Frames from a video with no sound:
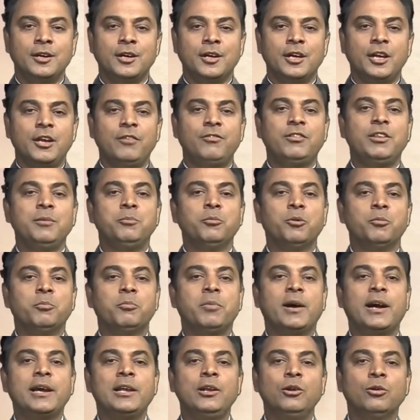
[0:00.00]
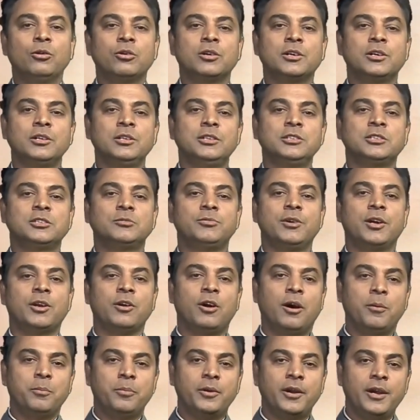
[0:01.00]
if the Mumbai locals were
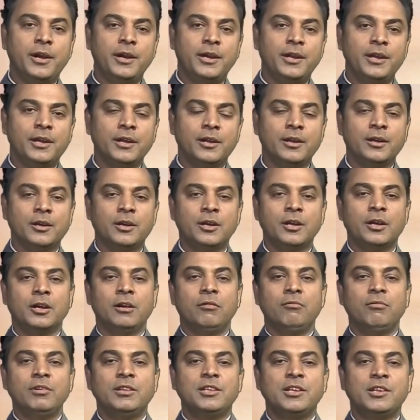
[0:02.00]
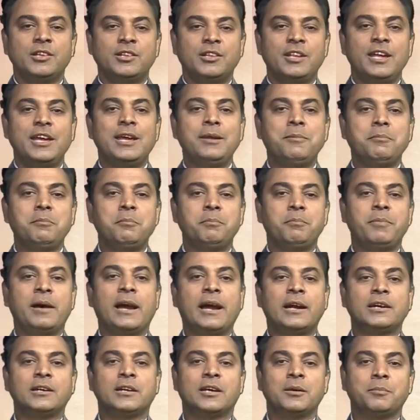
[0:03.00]
operating with the same
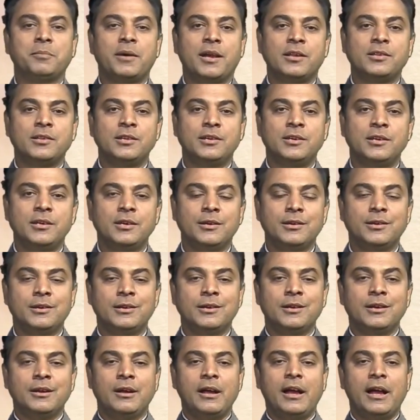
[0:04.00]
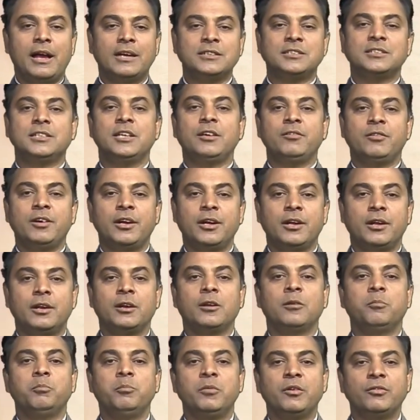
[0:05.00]
packed capacity as they were
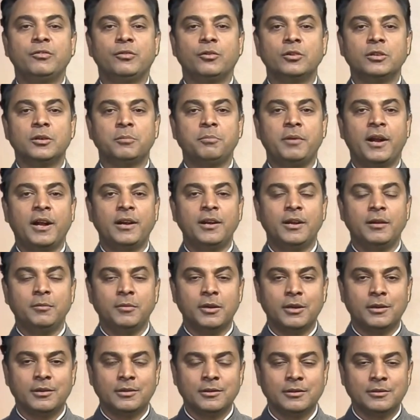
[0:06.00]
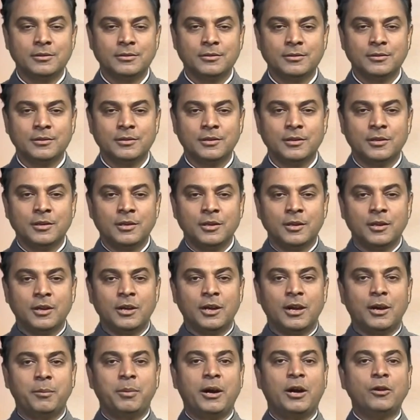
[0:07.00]
before the pandemic.
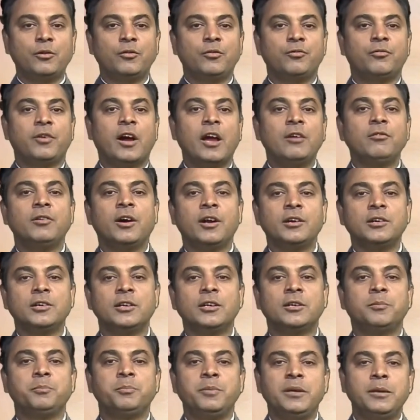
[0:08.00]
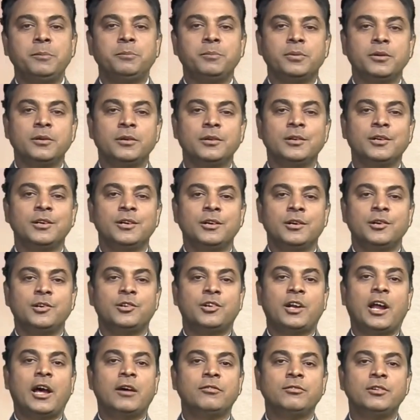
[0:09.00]
About 500 people
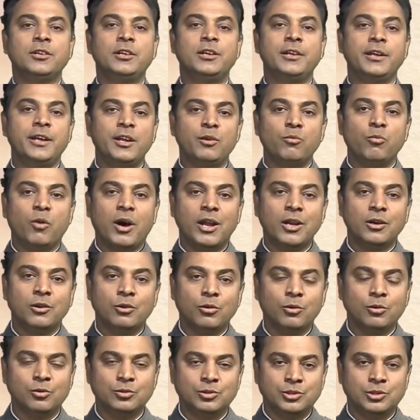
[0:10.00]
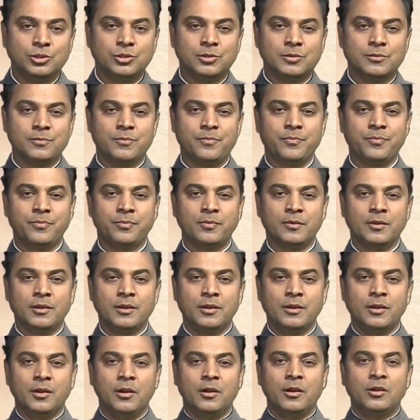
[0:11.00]
travel in one coach.
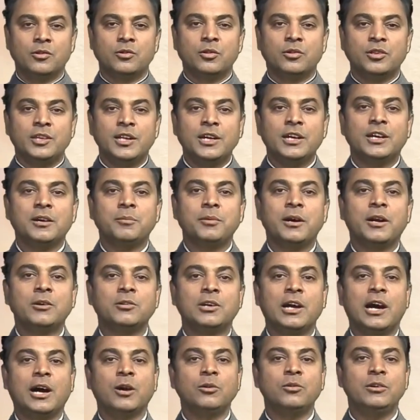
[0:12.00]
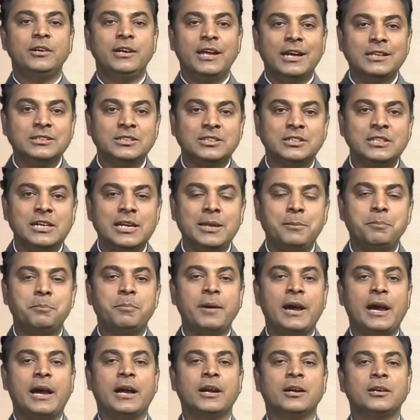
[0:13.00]
So think about how densely
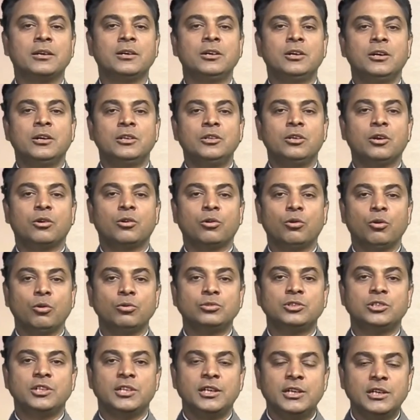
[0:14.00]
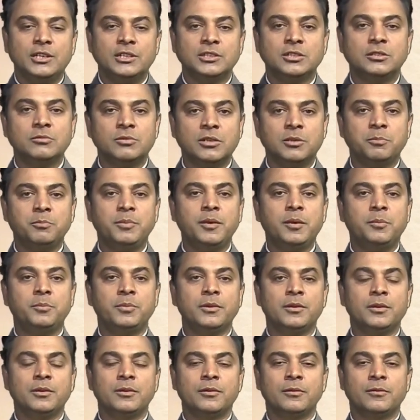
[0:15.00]
packed the coach is with people.